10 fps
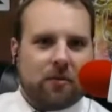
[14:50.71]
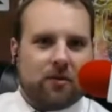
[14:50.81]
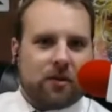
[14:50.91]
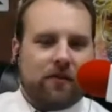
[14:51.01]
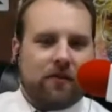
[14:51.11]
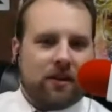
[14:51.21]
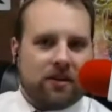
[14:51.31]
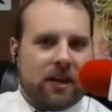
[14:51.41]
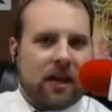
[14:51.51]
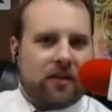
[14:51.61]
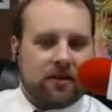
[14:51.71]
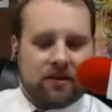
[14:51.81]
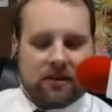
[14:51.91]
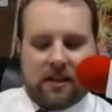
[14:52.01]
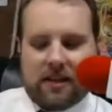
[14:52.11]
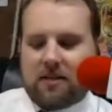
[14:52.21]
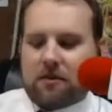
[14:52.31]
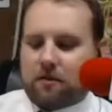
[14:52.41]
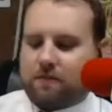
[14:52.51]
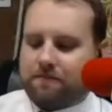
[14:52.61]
start to finish together as a team. So,